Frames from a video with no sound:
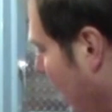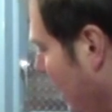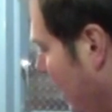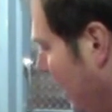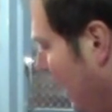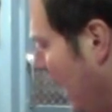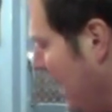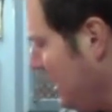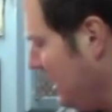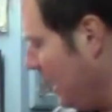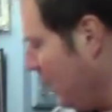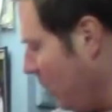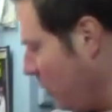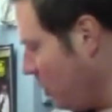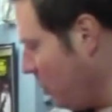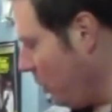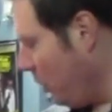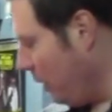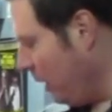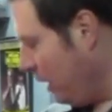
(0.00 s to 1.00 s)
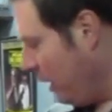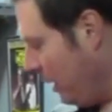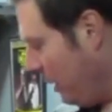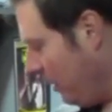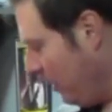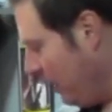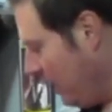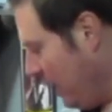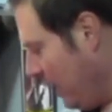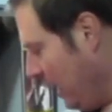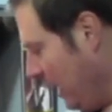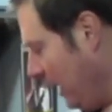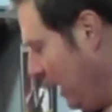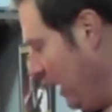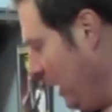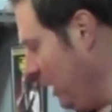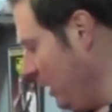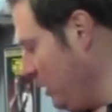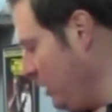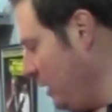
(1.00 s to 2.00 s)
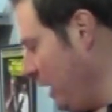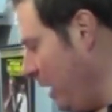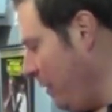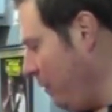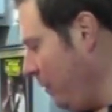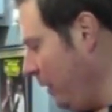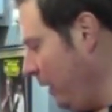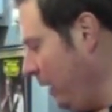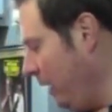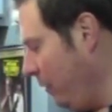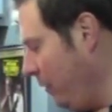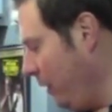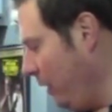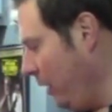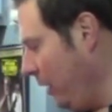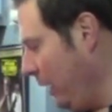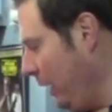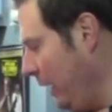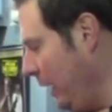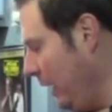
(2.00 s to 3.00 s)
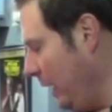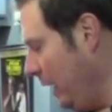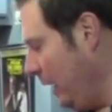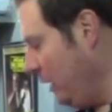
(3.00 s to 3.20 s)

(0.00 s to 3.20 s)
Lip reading: kind of the last thing I'll show you here is definitely if you're going to get